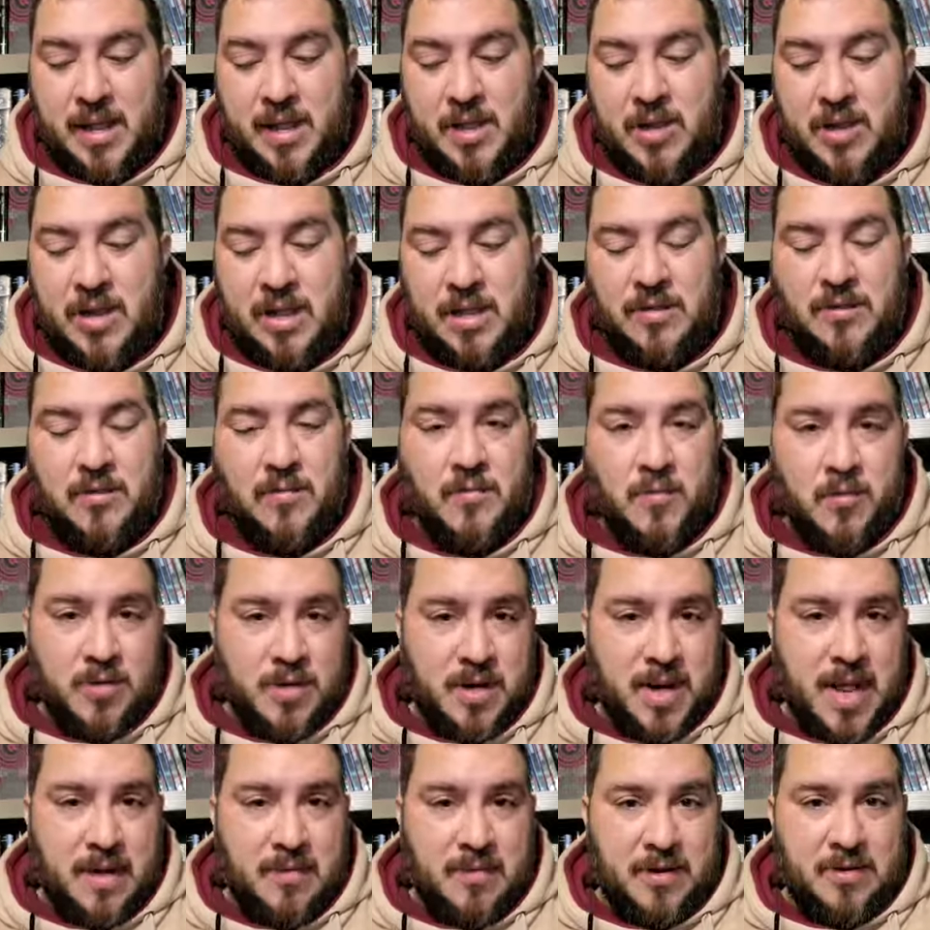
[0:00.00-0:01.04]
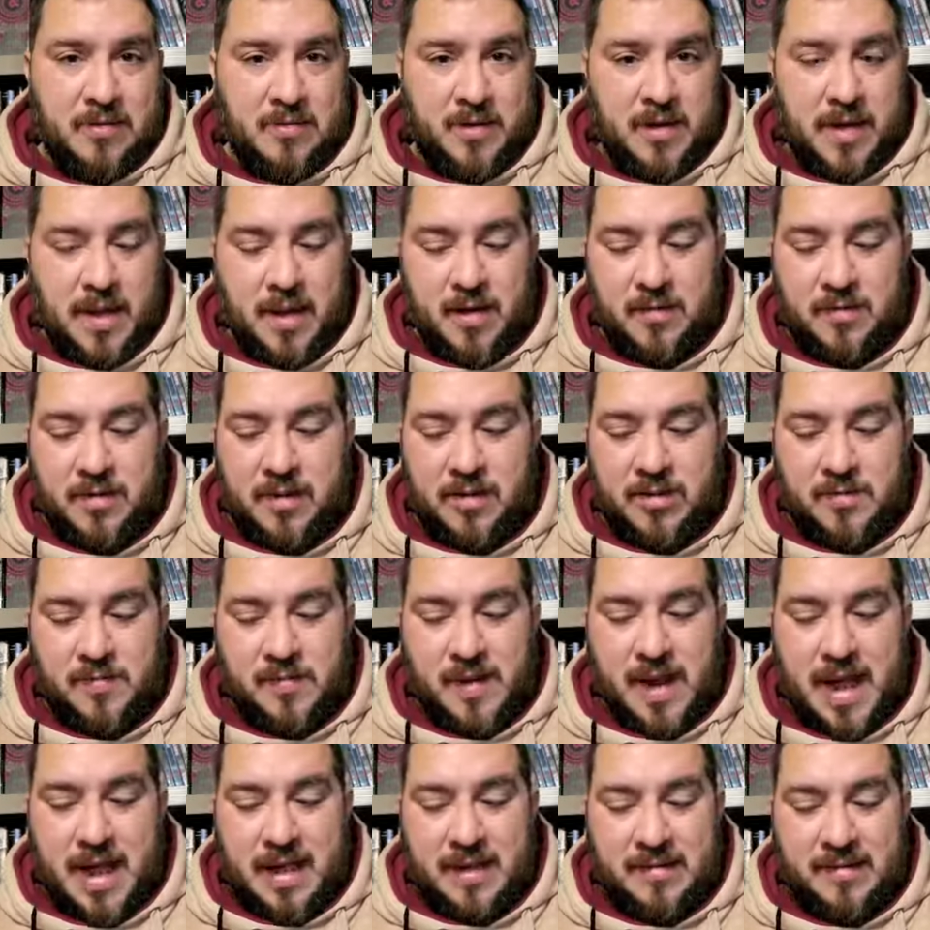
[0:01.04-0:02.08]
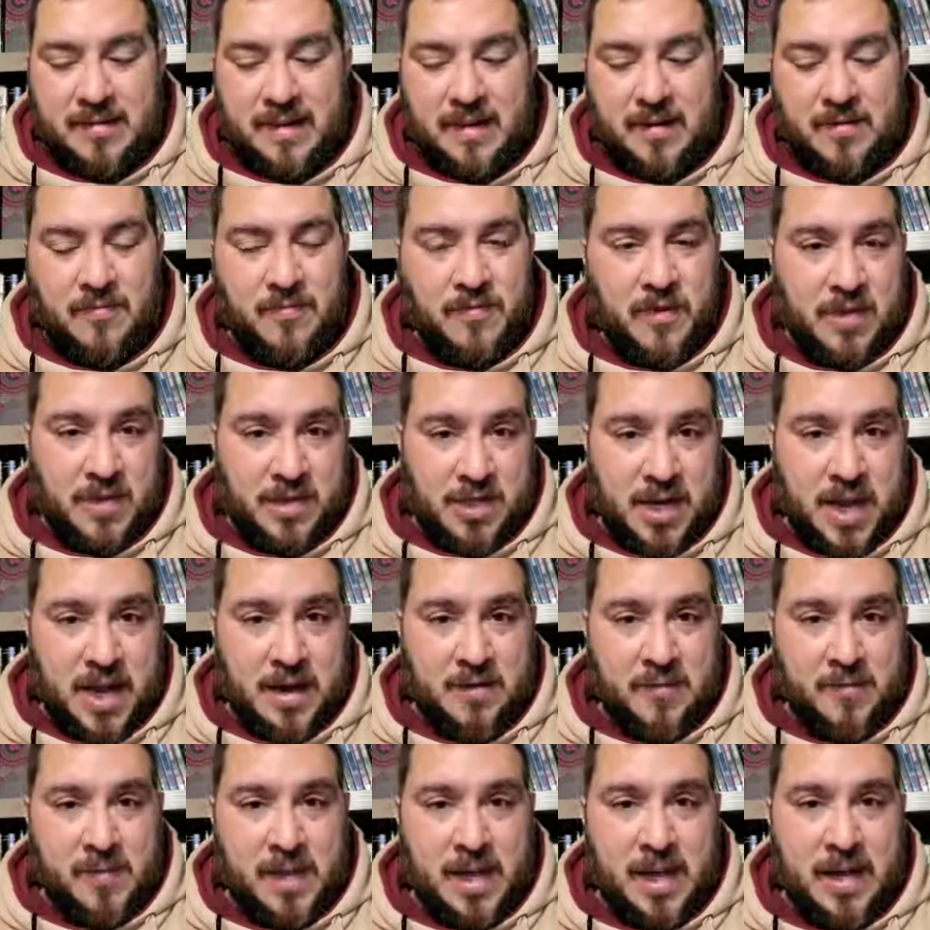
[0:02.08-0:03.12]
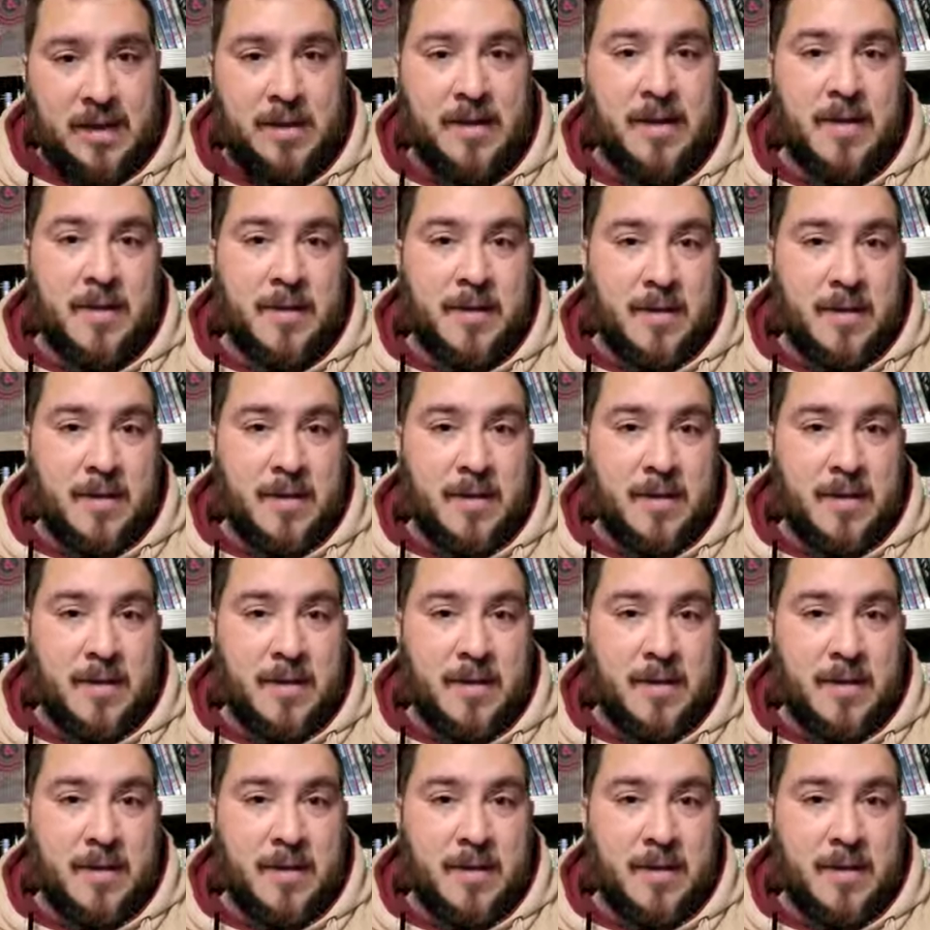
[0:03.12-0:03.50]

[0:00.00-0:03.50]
you can do more damage with Eldritch Blast than with Shadowblade,